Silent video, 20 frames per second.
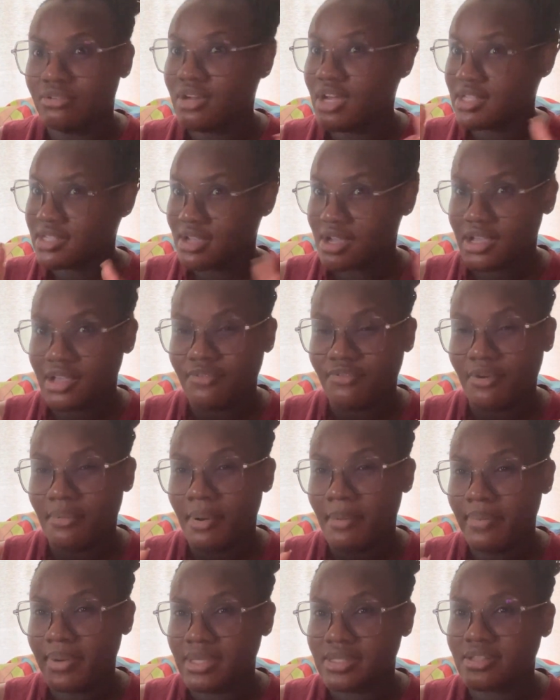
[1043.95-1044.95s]
Not talking from
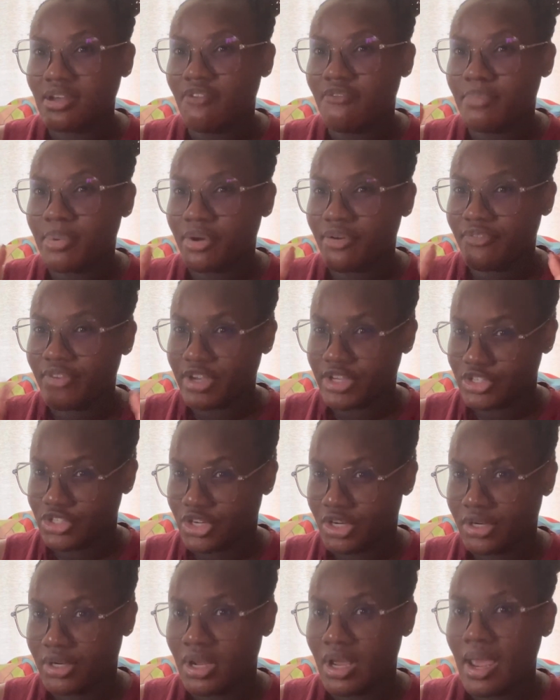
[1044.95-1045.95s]
a place of
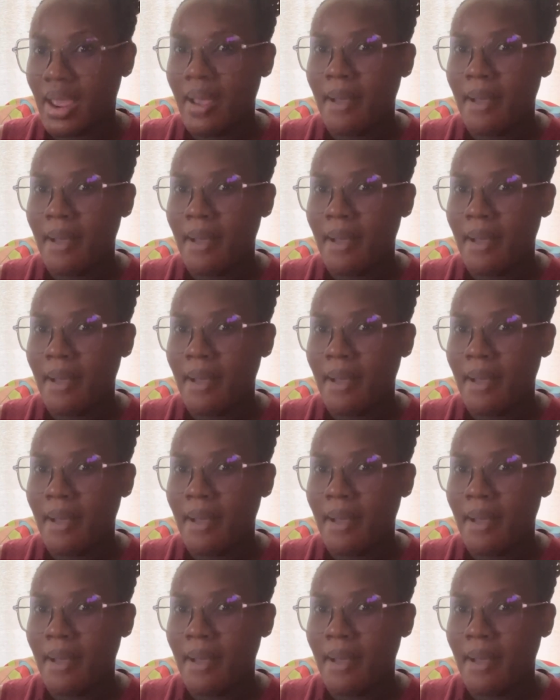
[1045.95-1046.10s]
perfection,